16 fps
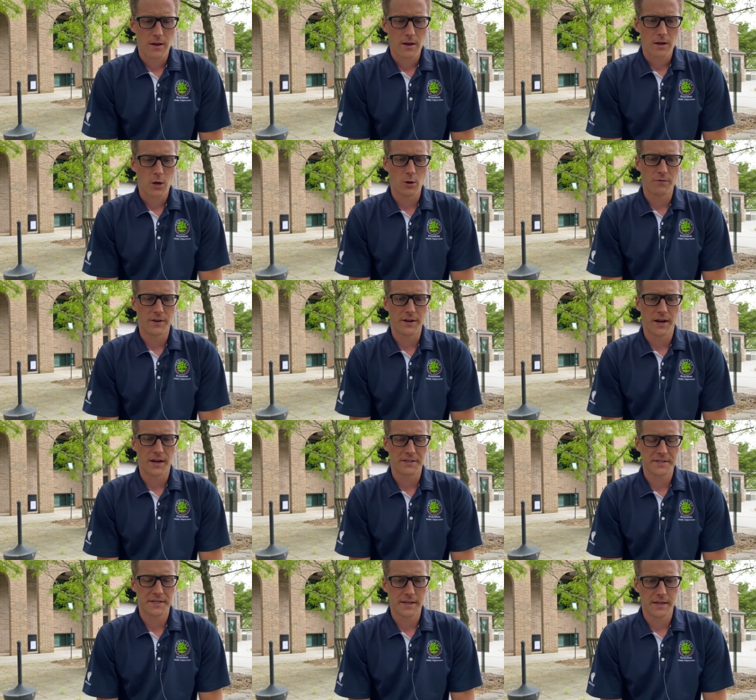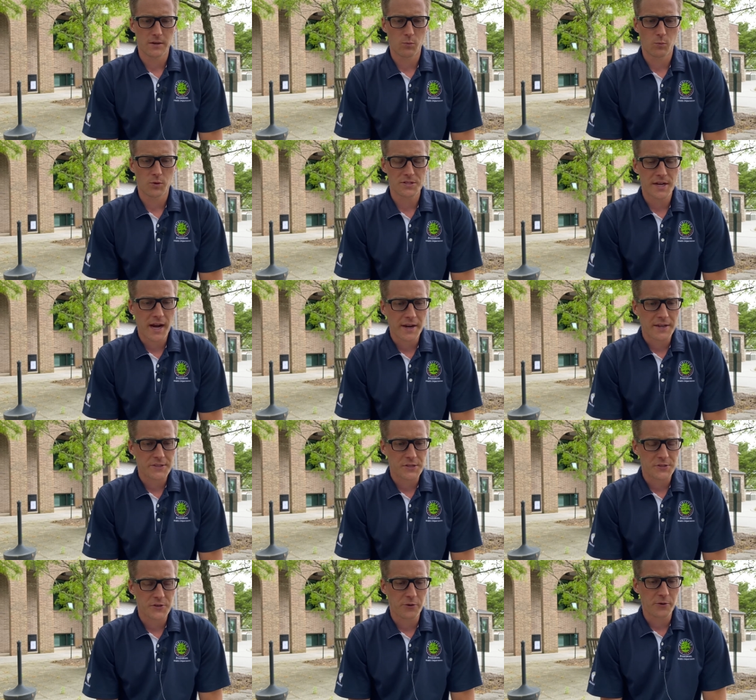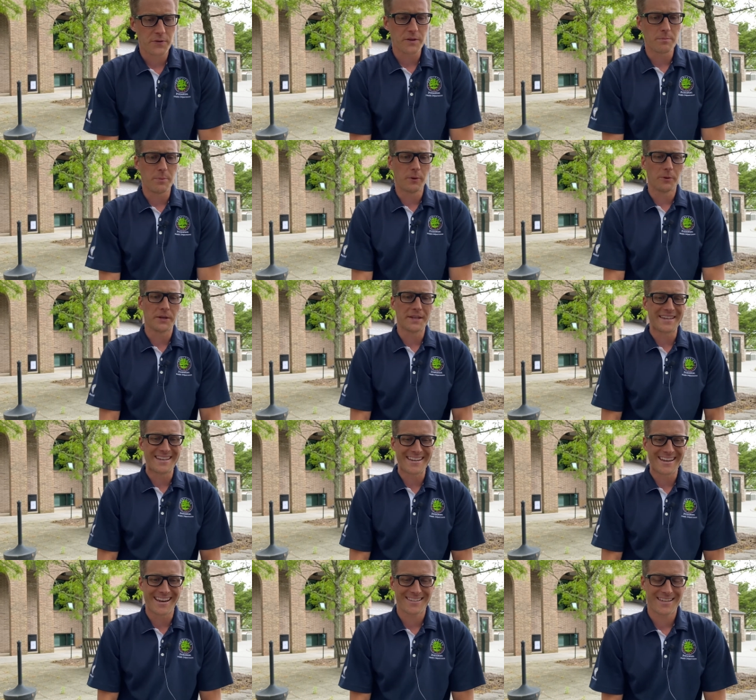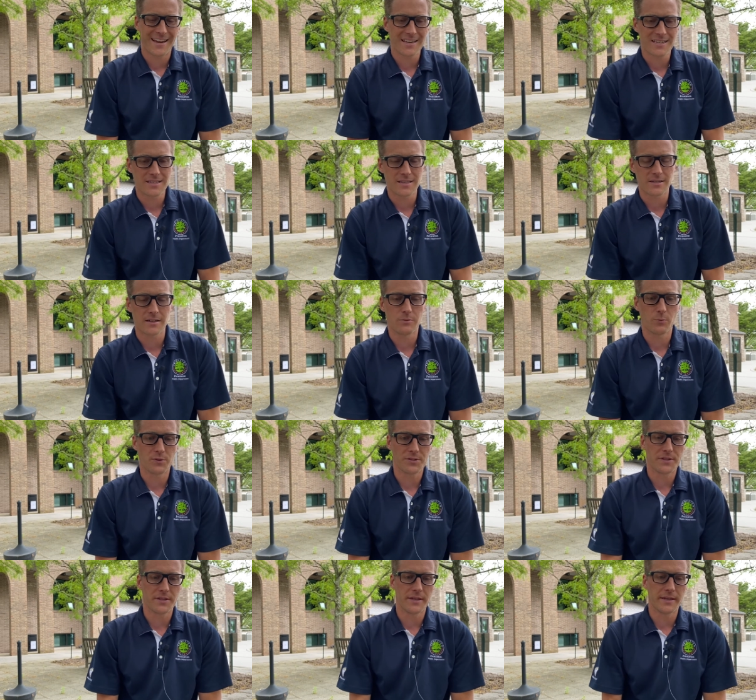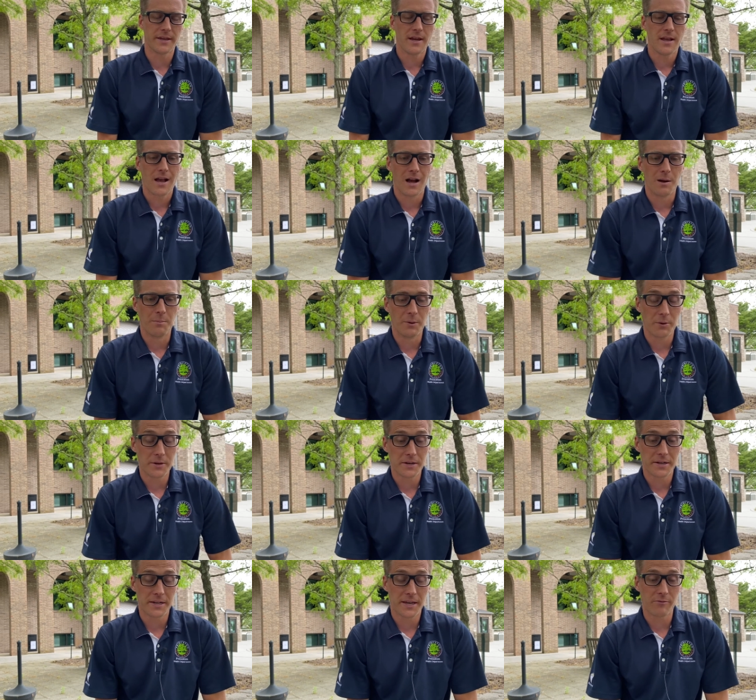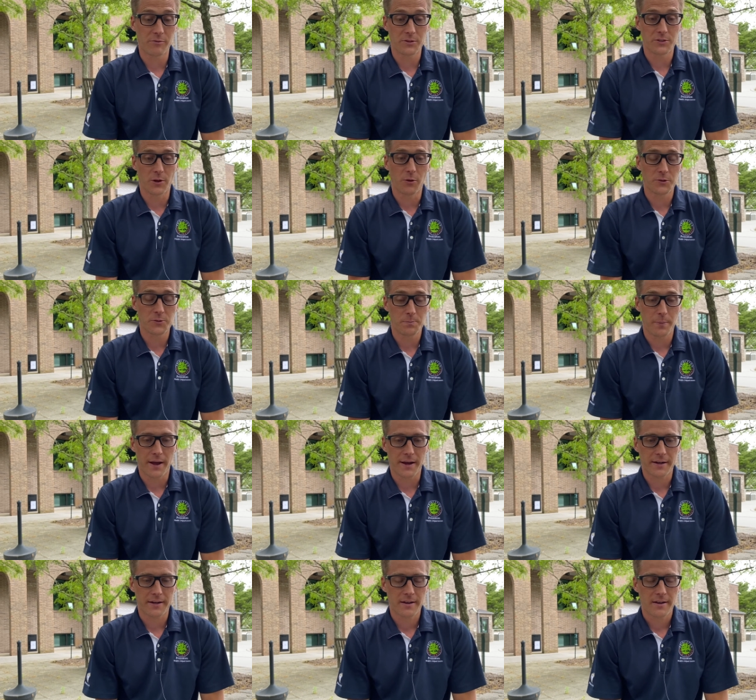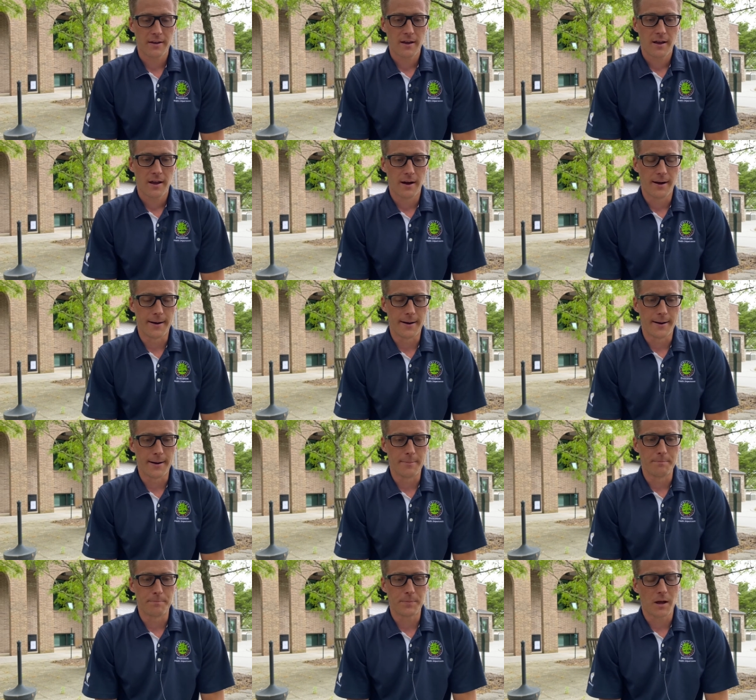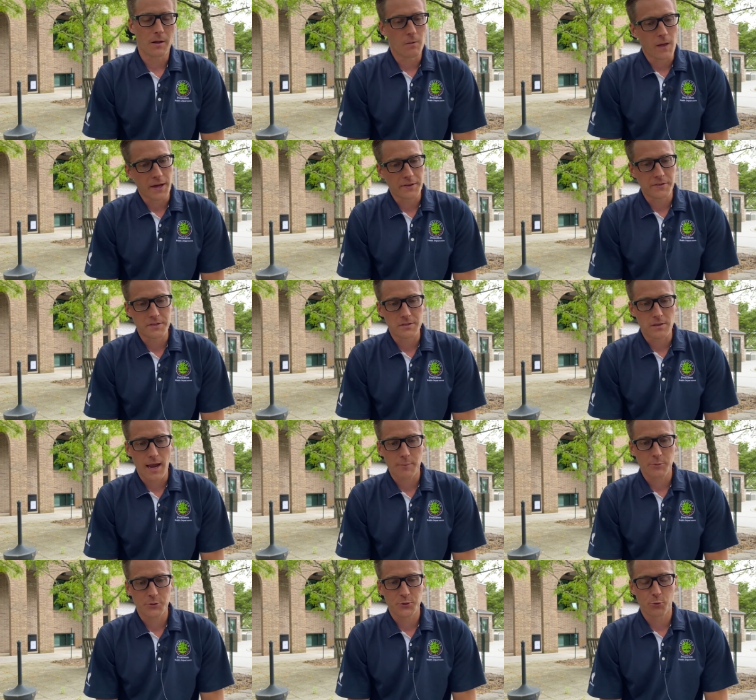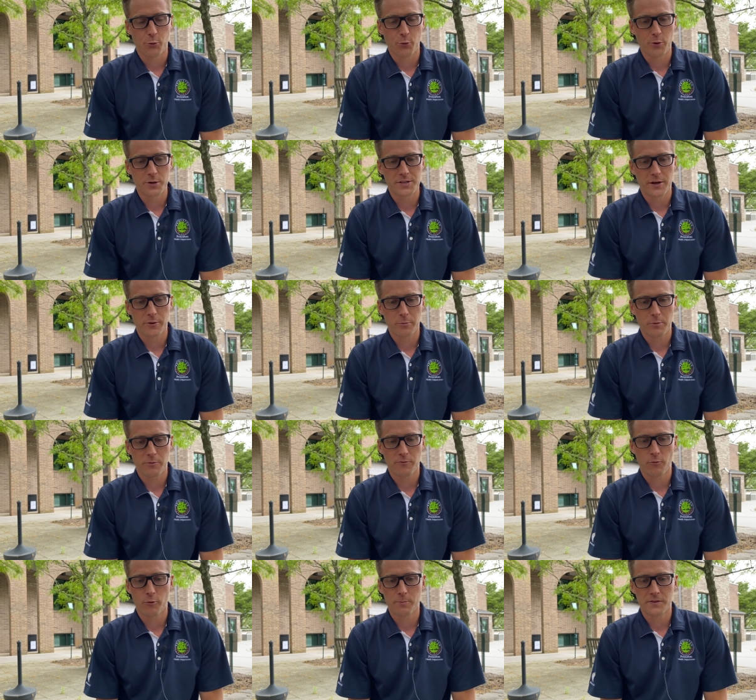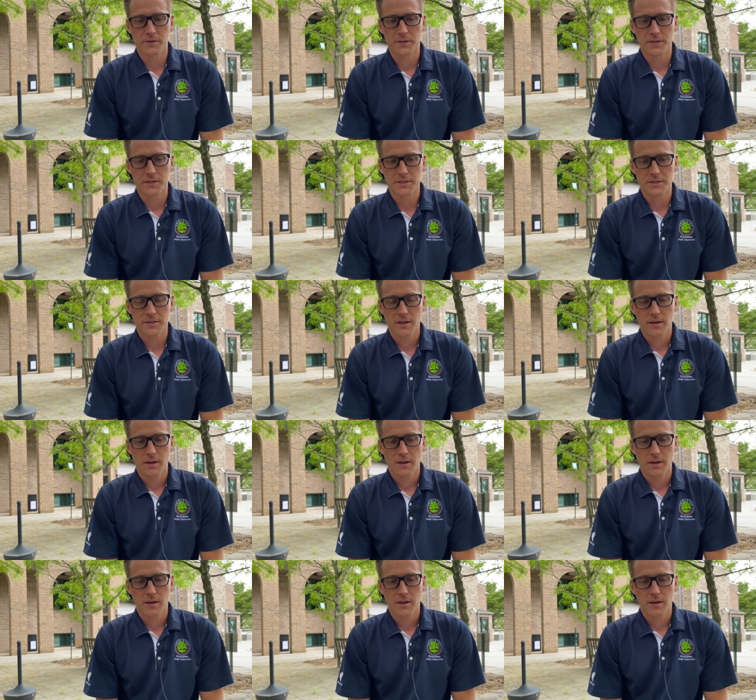COVID-19, was not necessarily the ability to get tested, it was the ability to get results back. A lot of these laboratories that are performing these